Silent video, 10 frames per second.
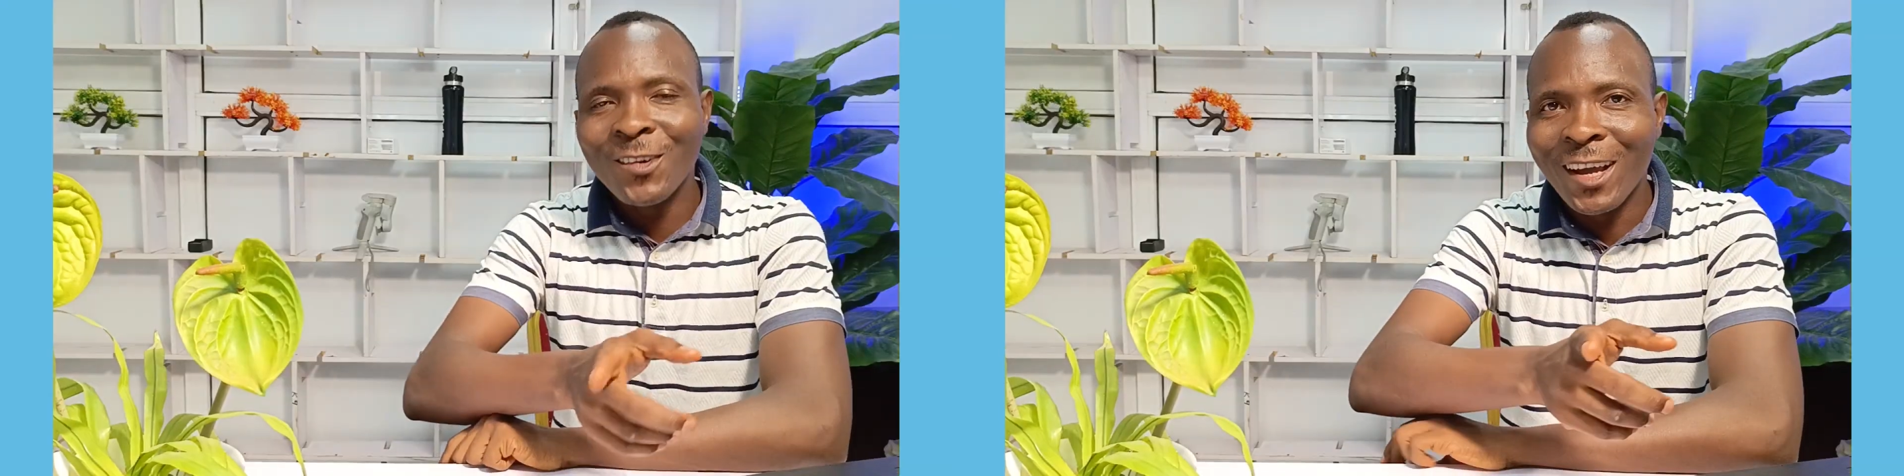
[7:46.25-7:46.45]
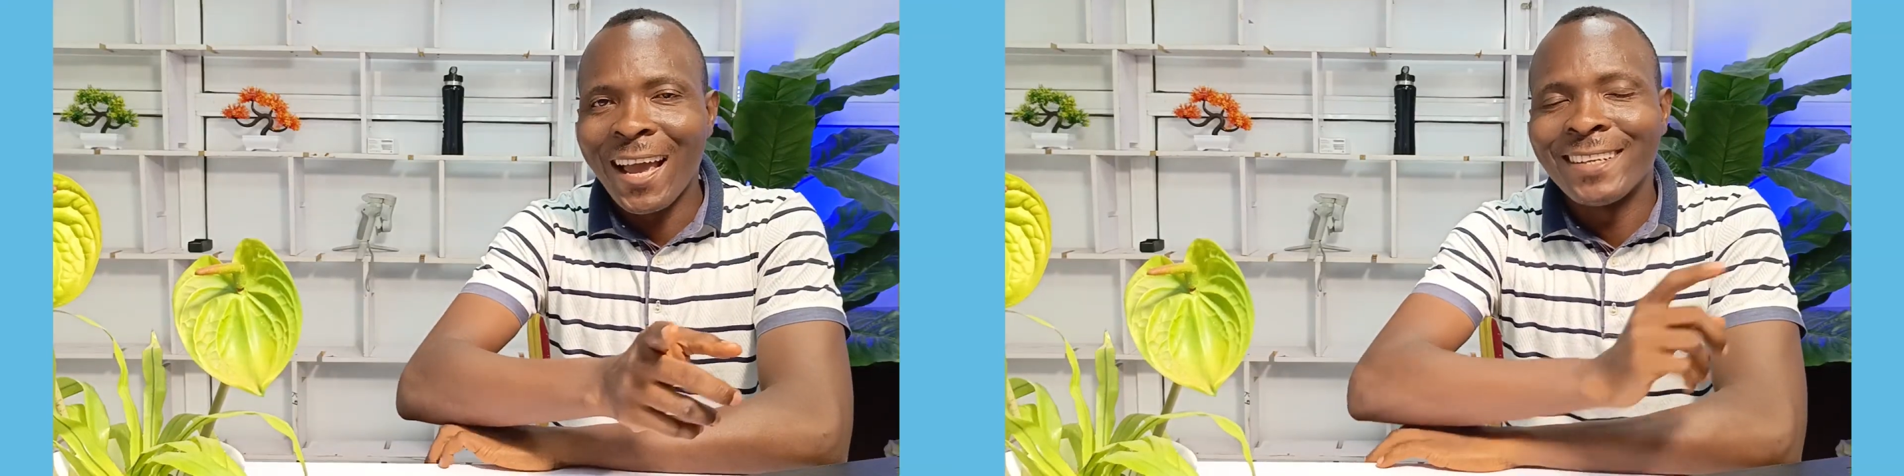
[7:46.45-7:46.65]

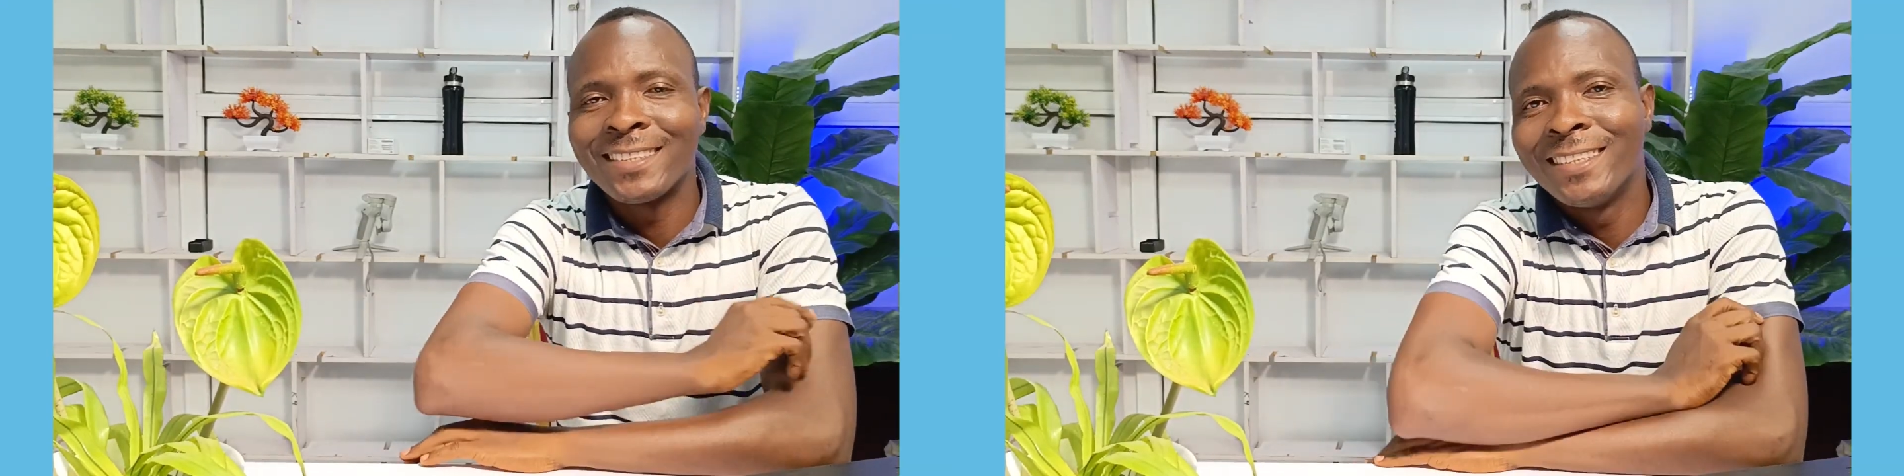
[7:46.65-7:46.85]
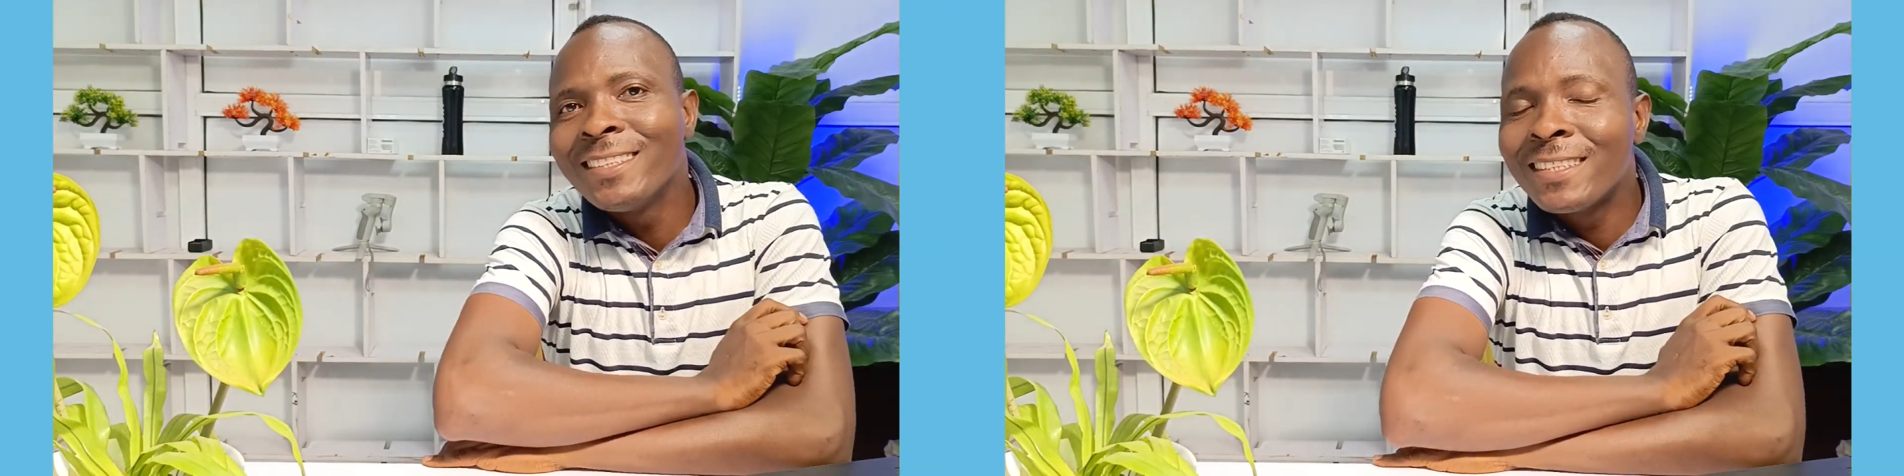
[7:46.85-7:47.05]
And
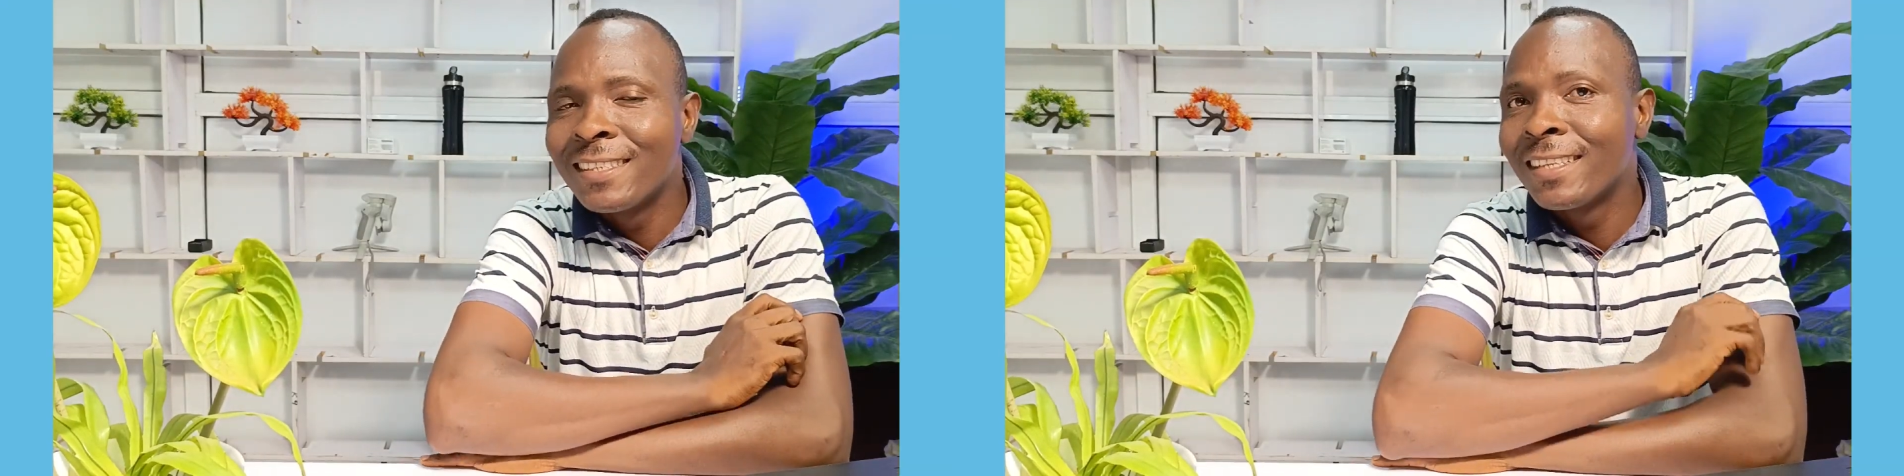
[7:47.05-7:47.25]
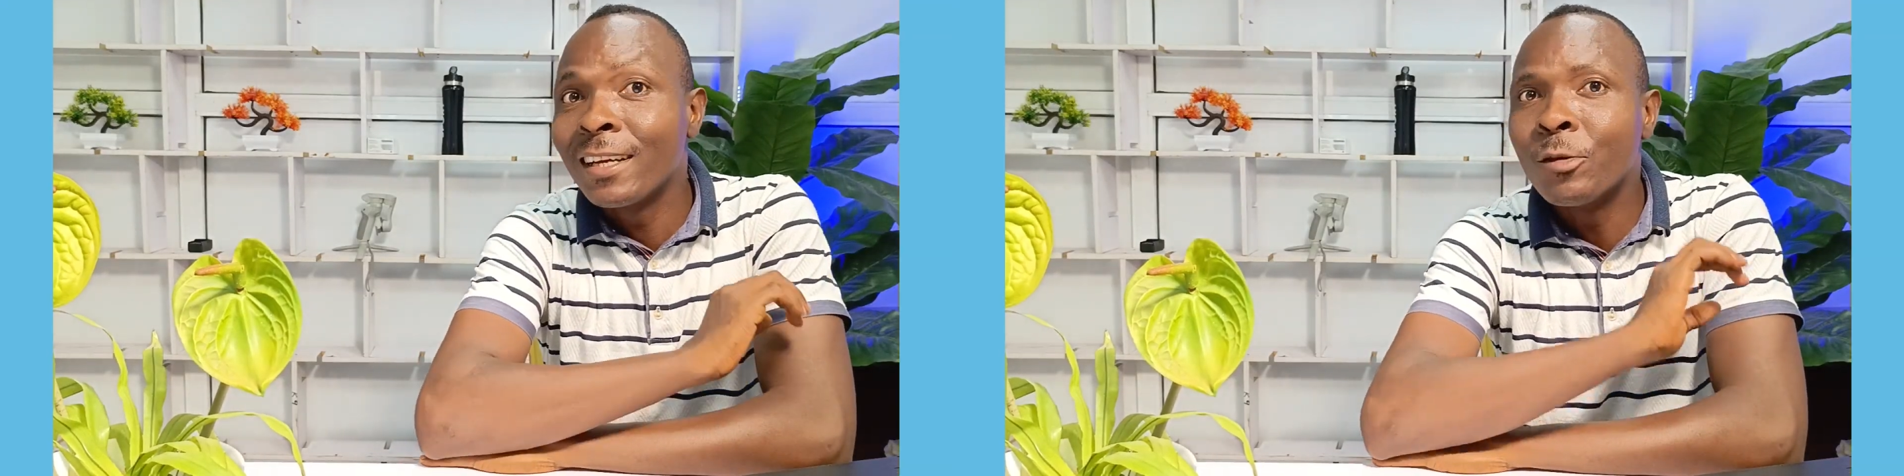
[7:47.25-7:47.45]
this
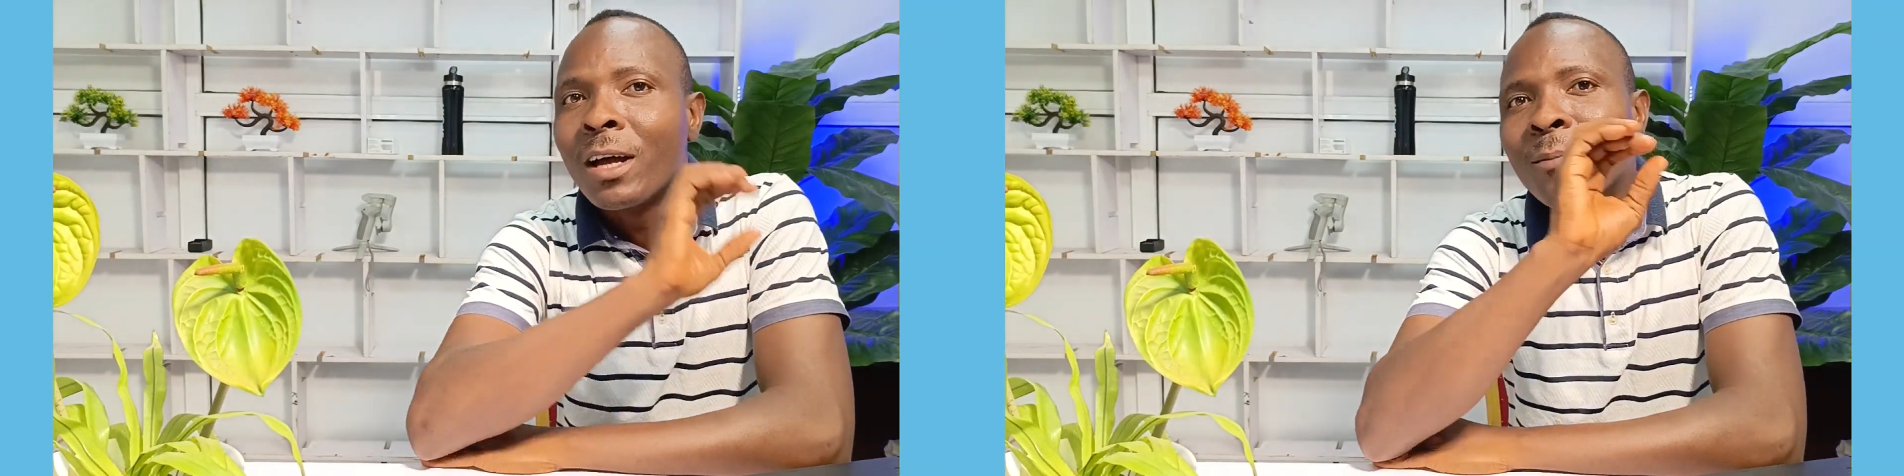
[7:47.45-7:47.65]
is a video